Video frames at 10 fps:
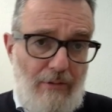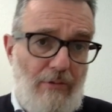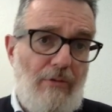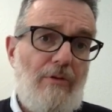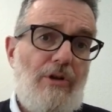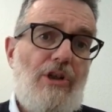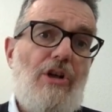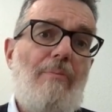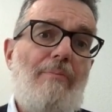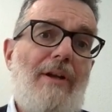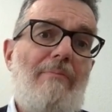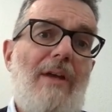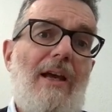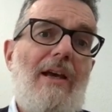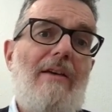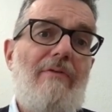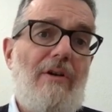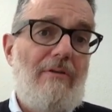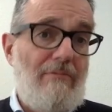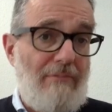to shopping
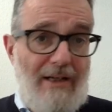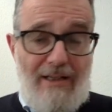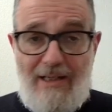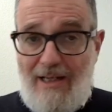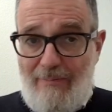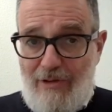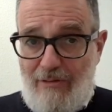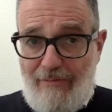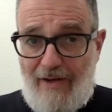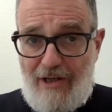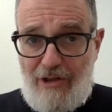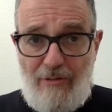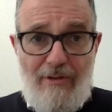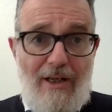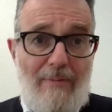behavior when it comes to fashion.